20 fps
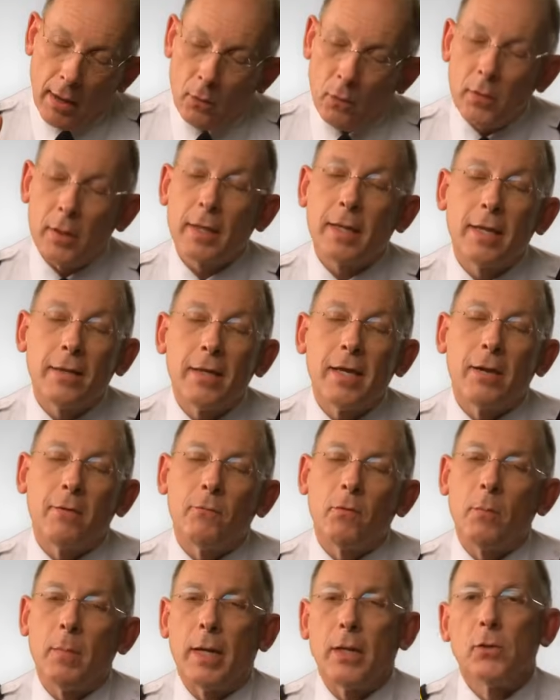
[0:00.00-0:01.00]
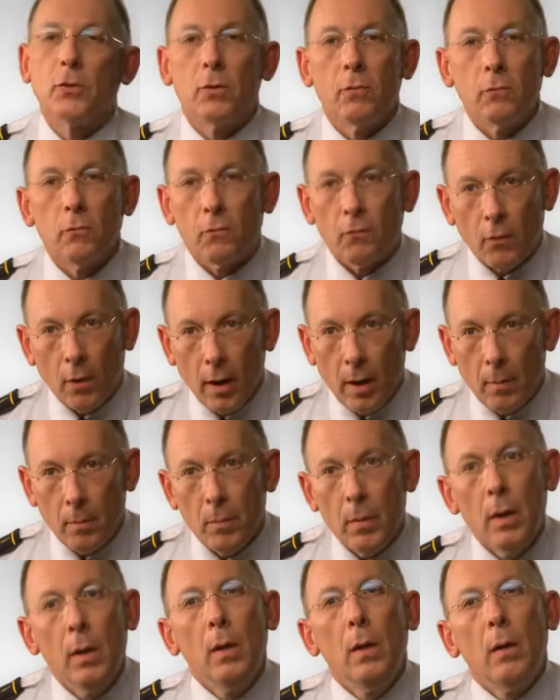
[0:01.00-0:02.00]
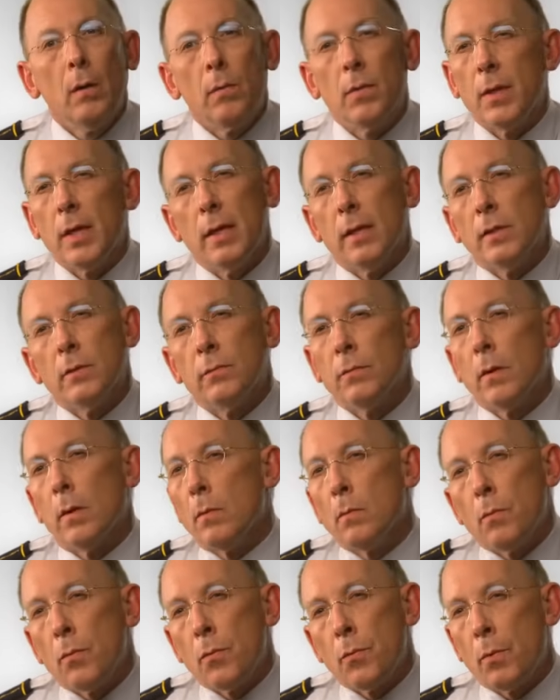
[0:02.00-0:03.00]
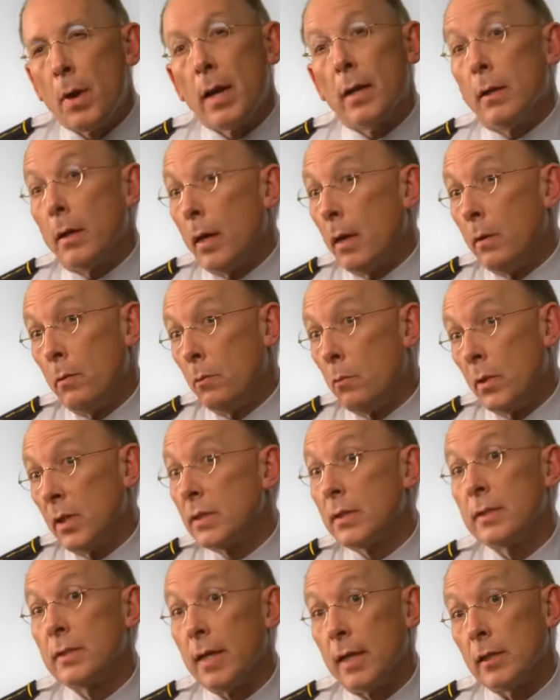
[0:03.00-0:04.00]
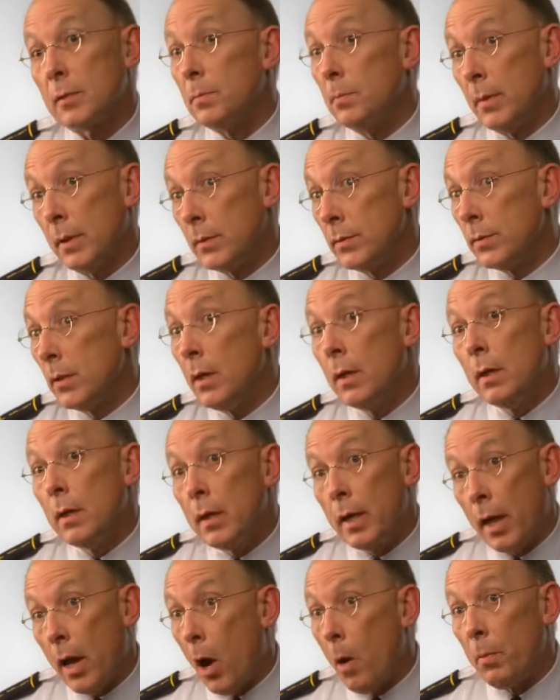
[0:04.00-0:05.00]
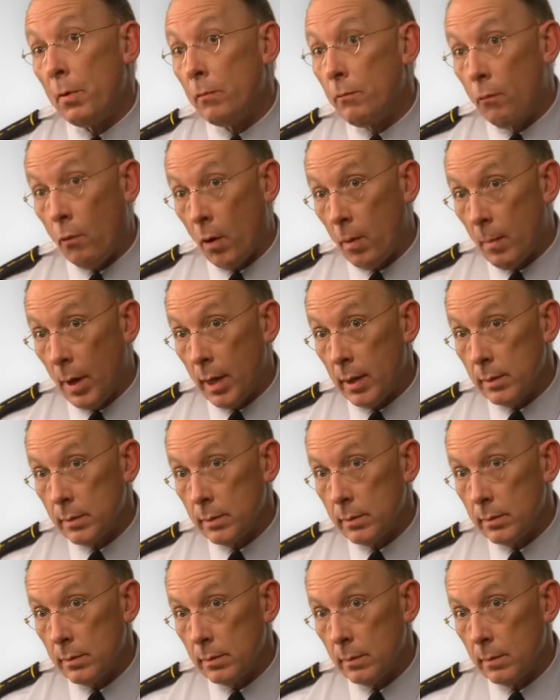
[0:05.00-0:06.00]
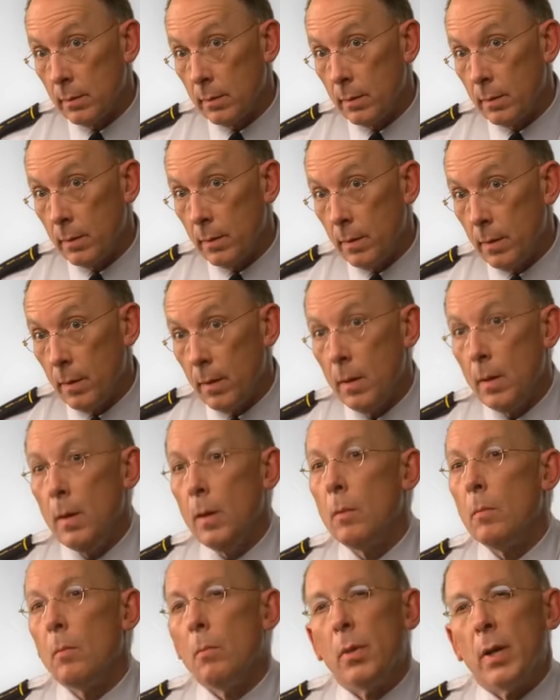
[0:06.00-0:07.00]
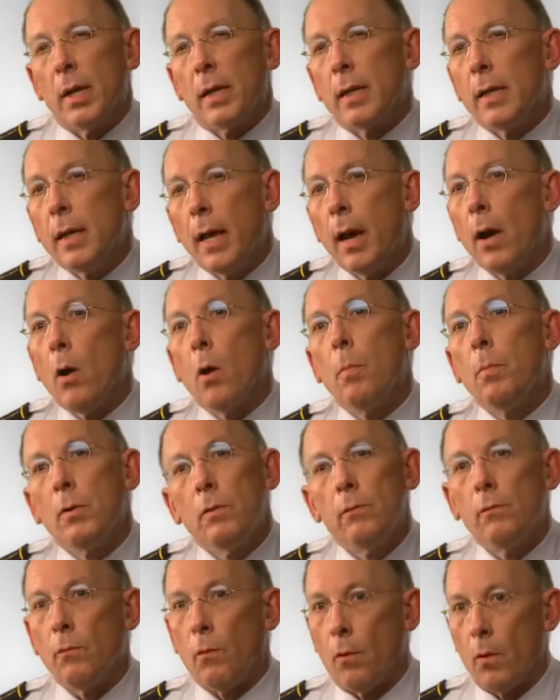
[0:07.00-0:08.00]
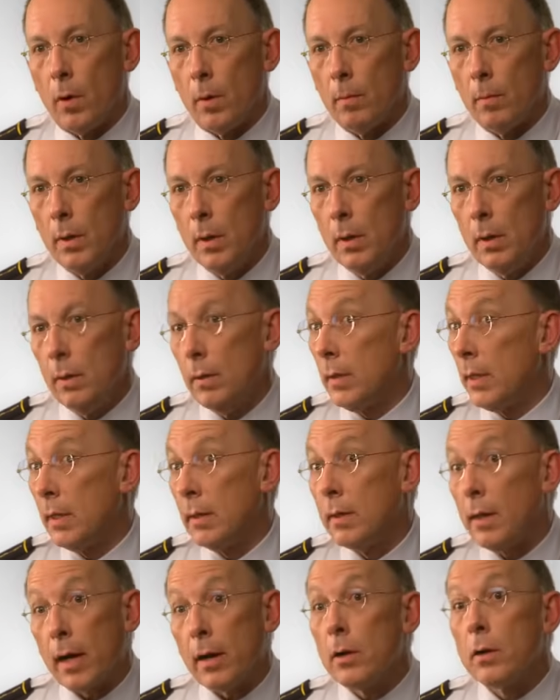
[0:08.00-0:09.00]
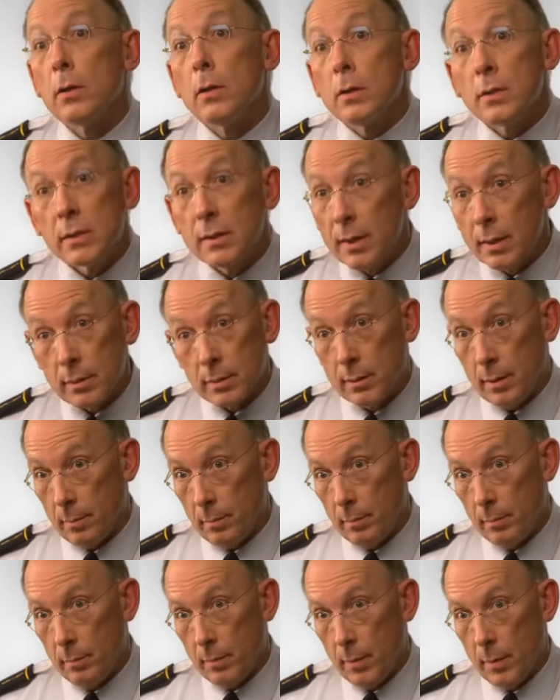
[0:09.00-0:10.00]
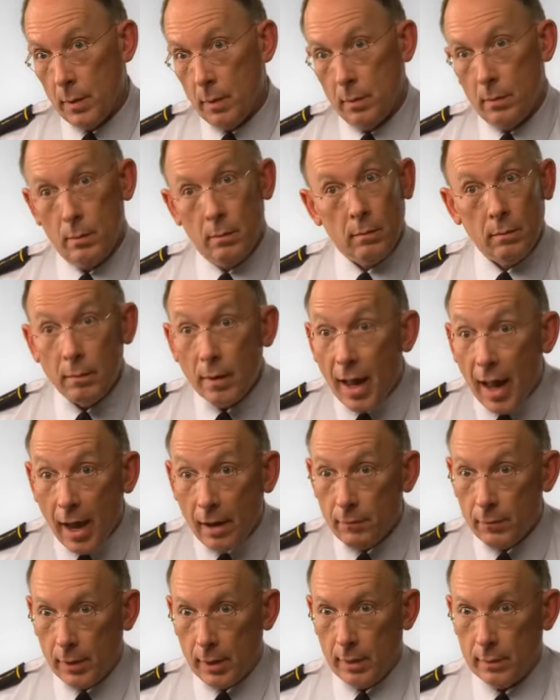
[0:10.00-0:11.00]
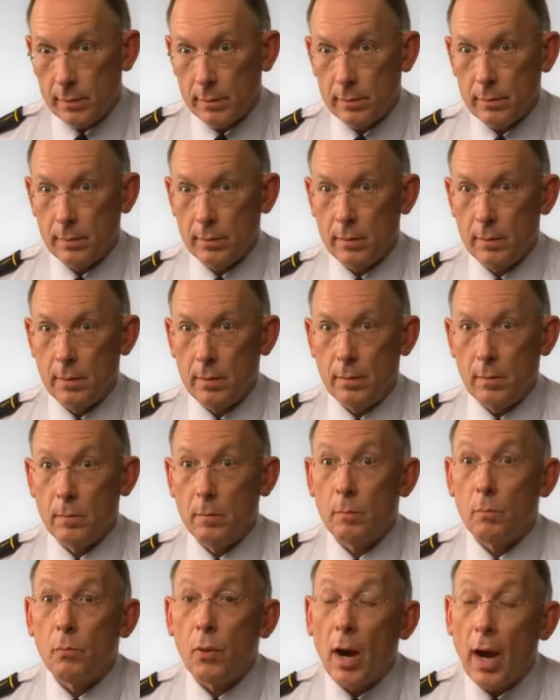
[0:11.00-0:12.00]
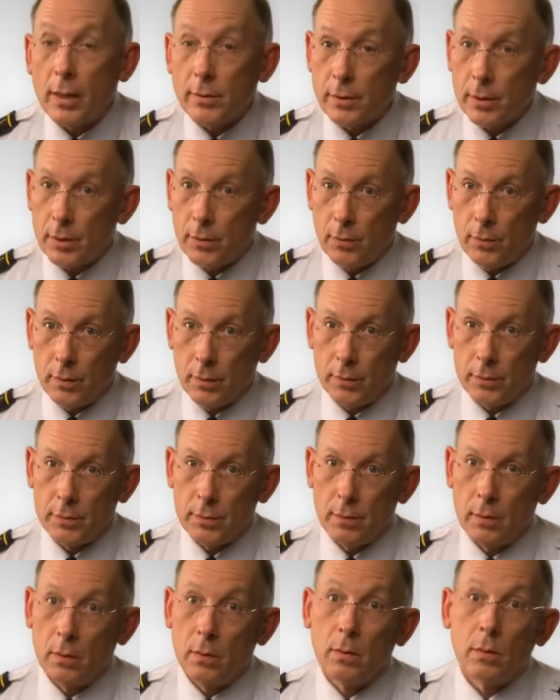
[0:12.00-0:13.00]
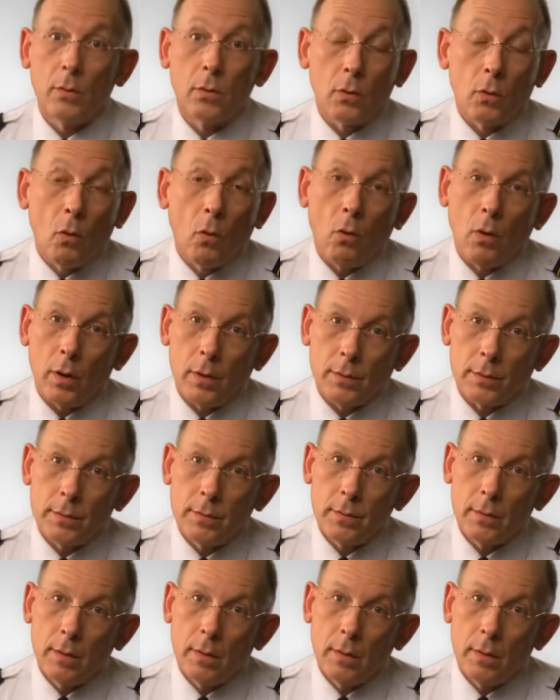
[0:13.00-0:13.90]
only can the information from these threat and risk assessments help inform us, but it can help inform the entire system, advocates, prosecutors, the courts.